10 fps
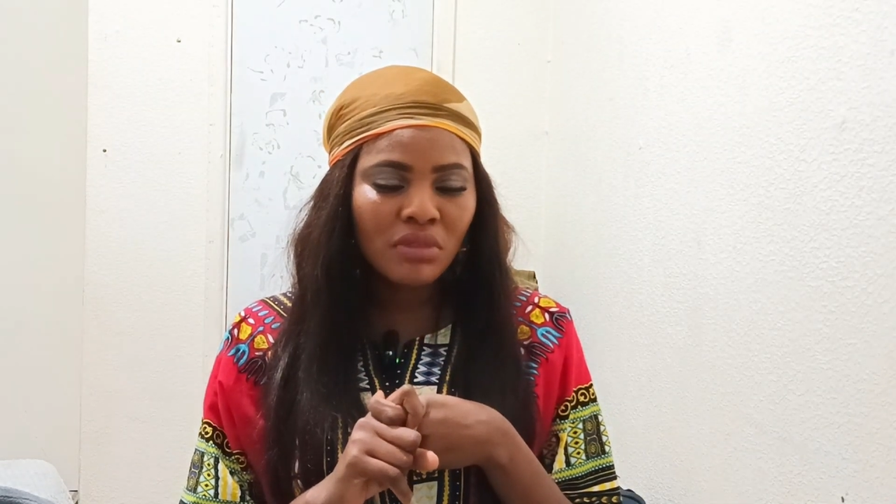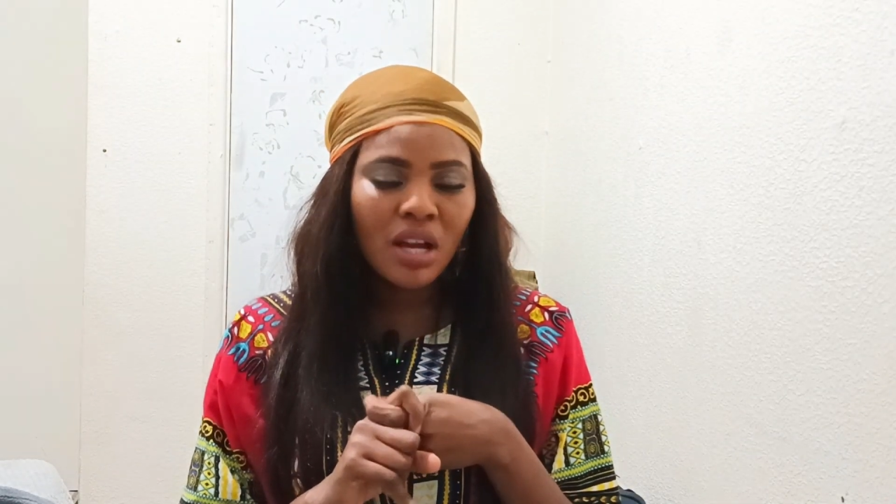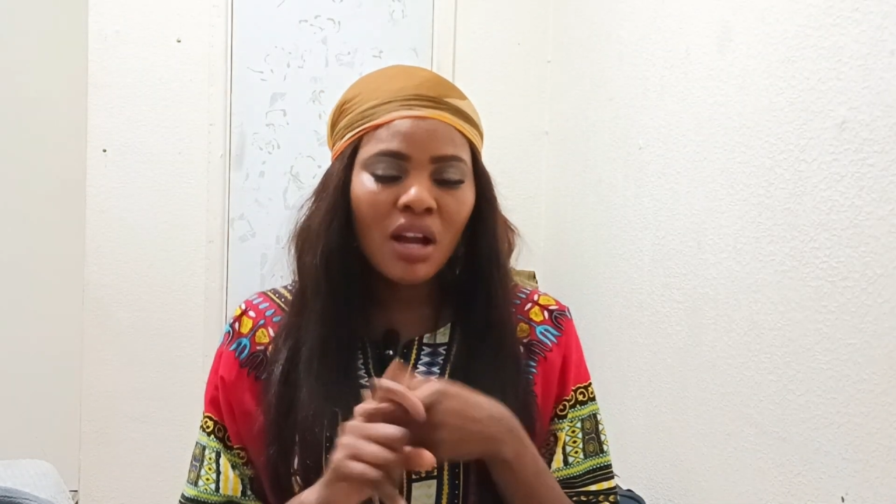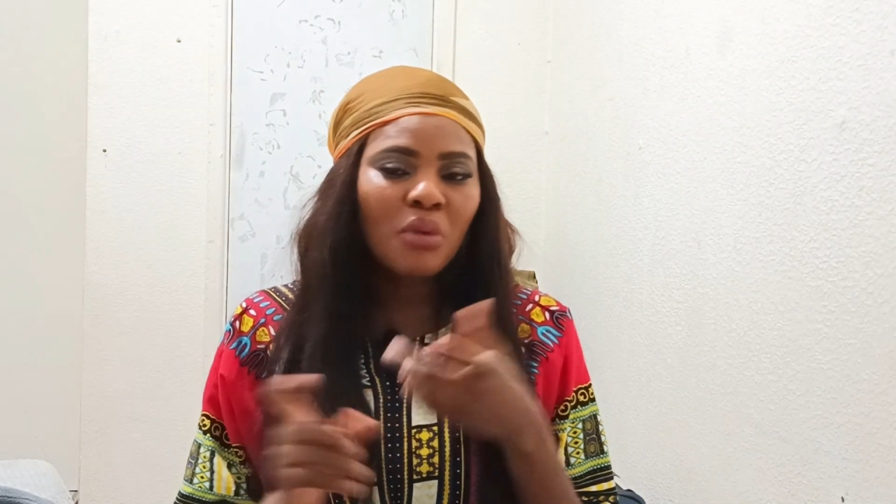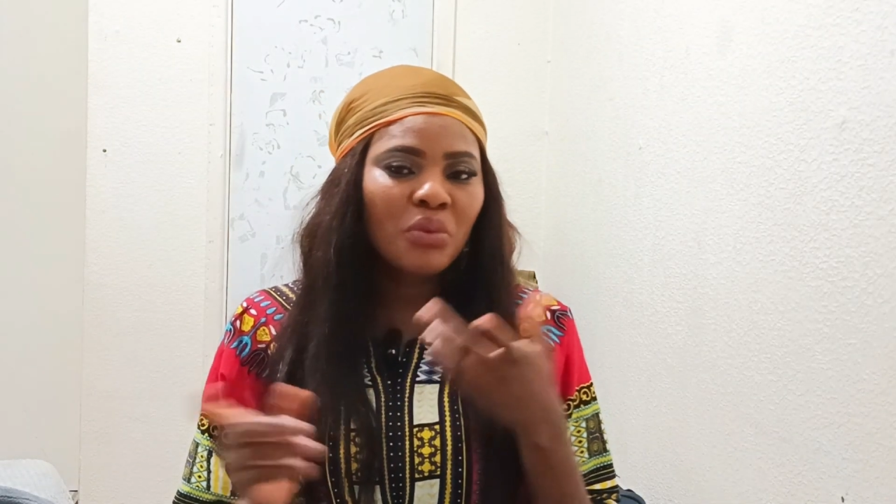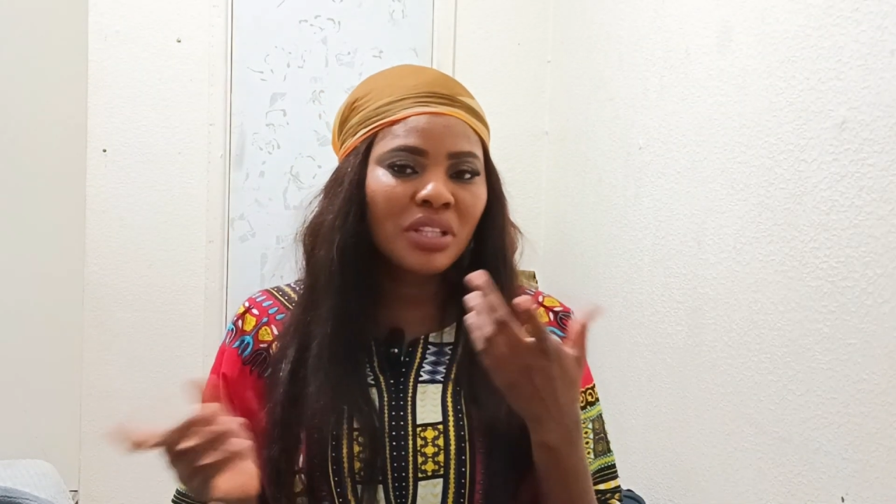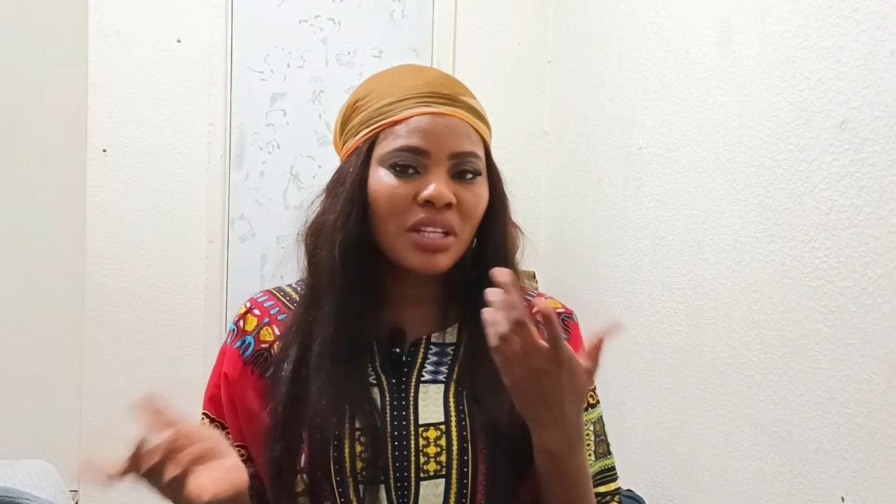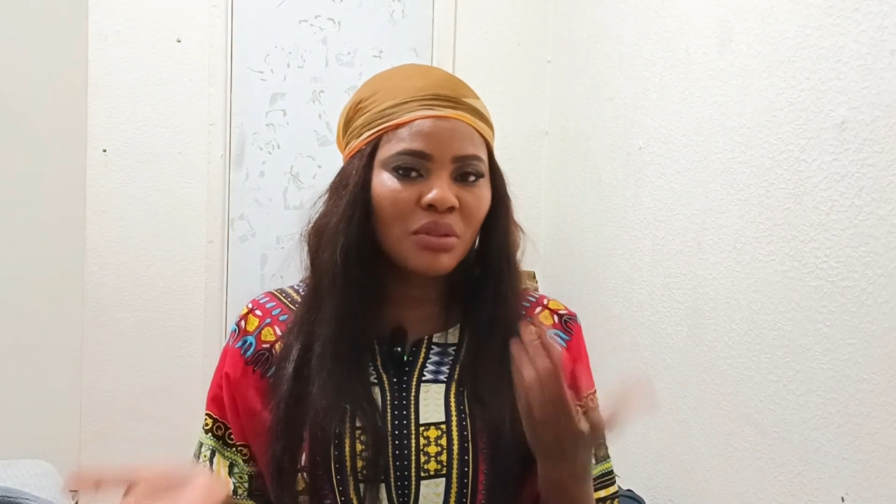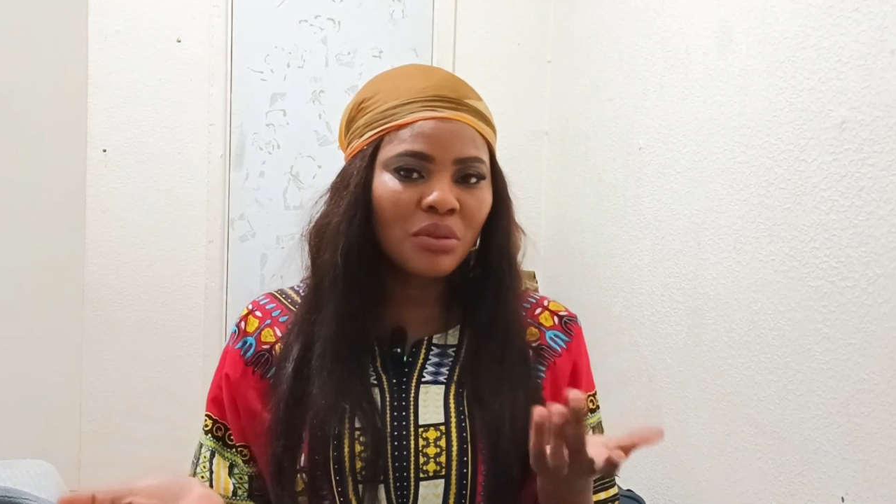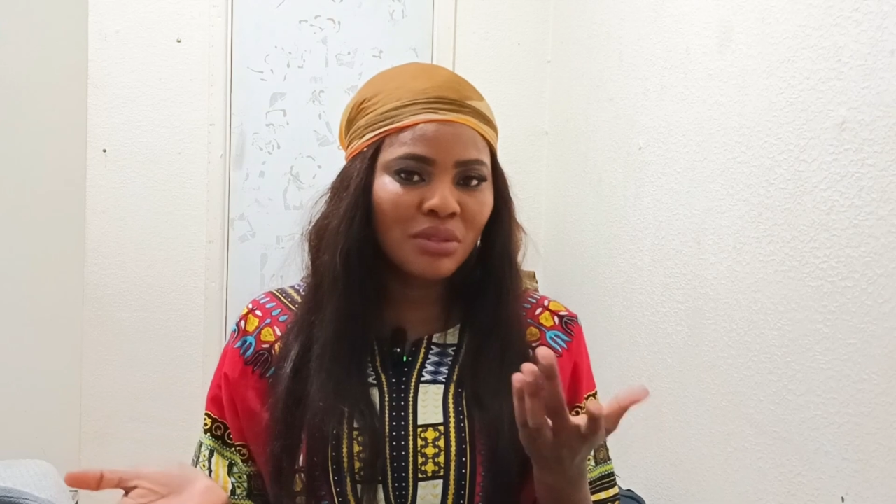how will
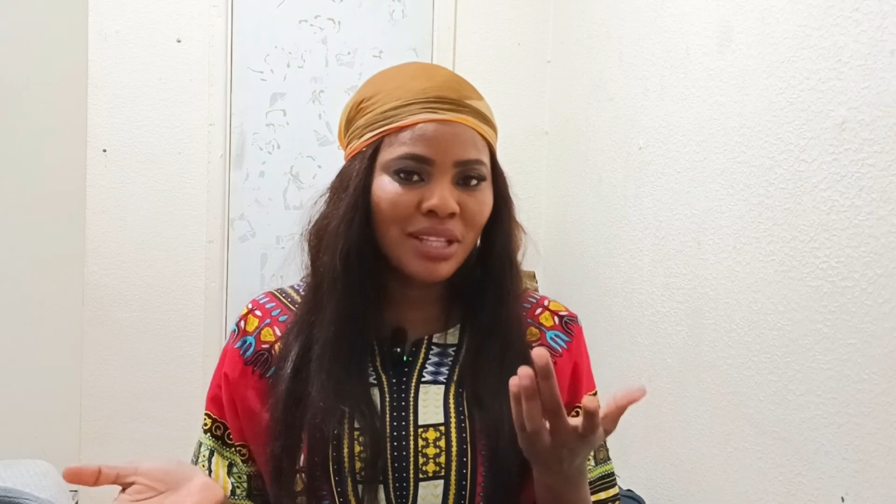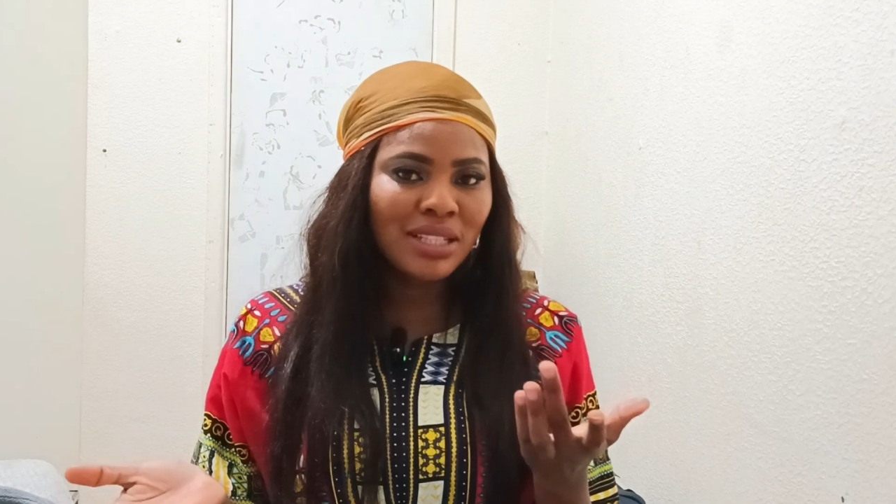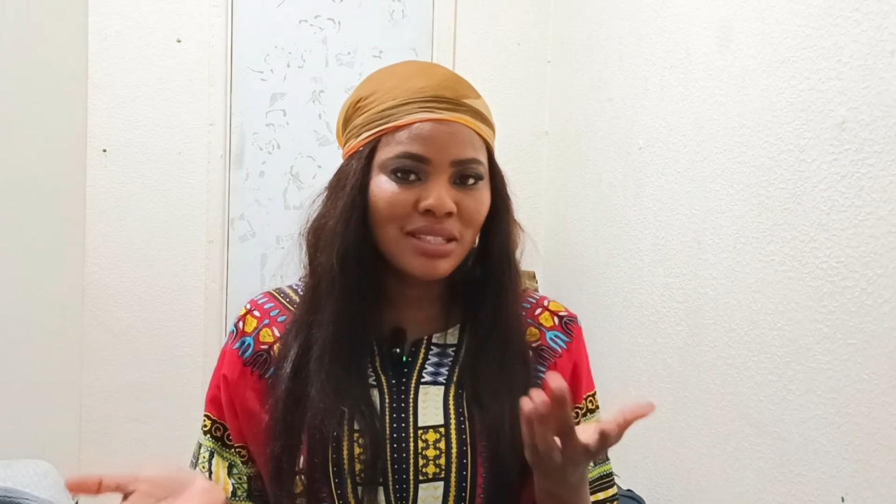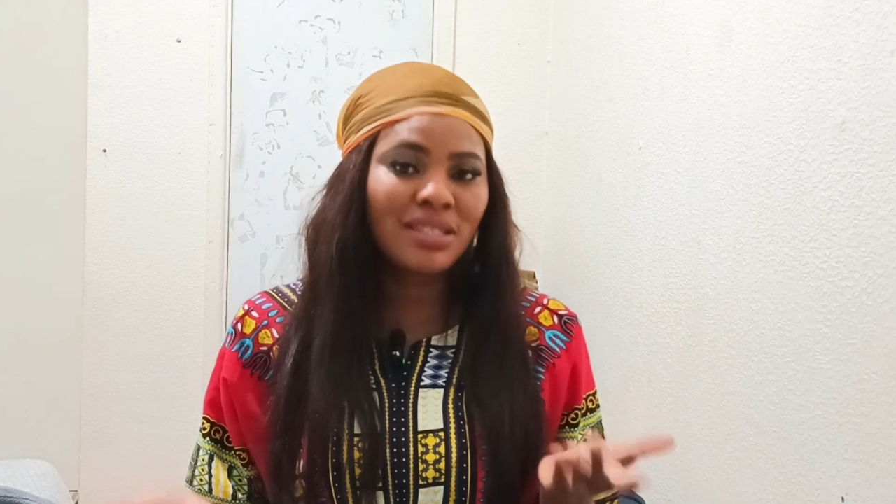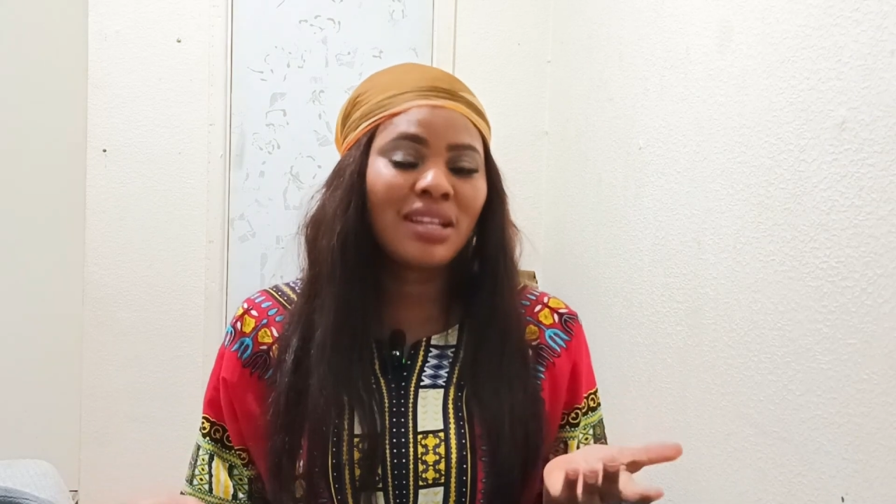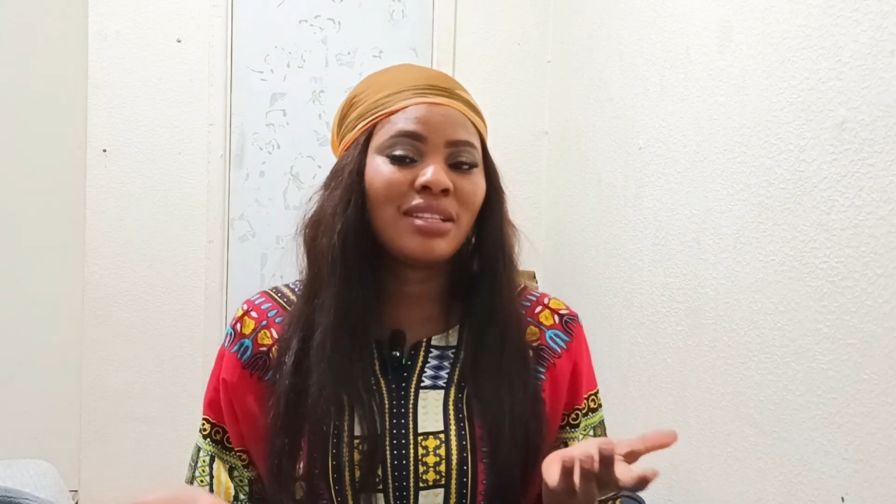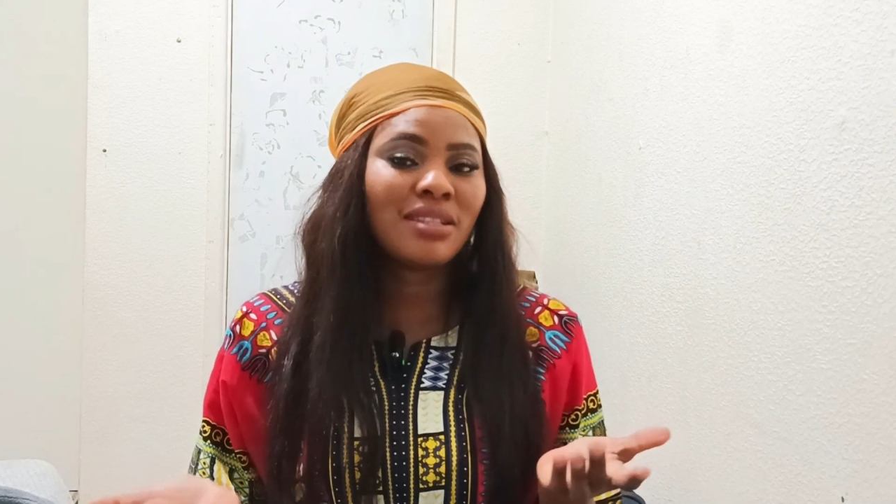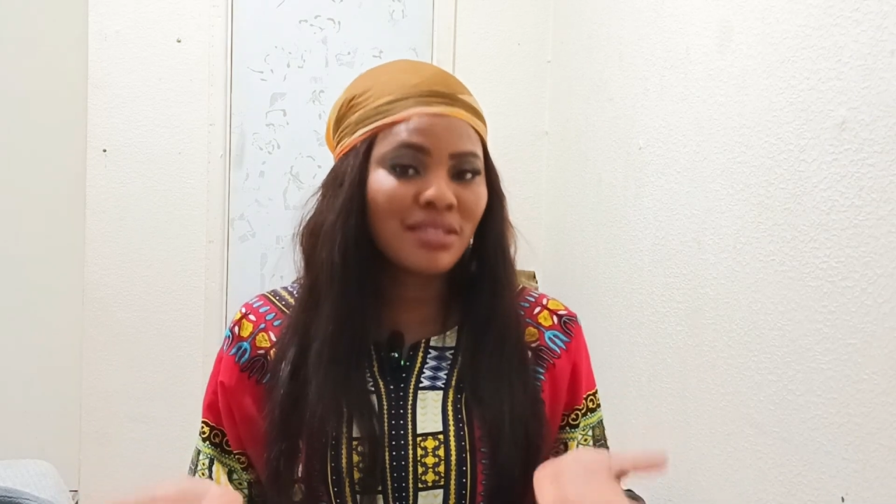they know that design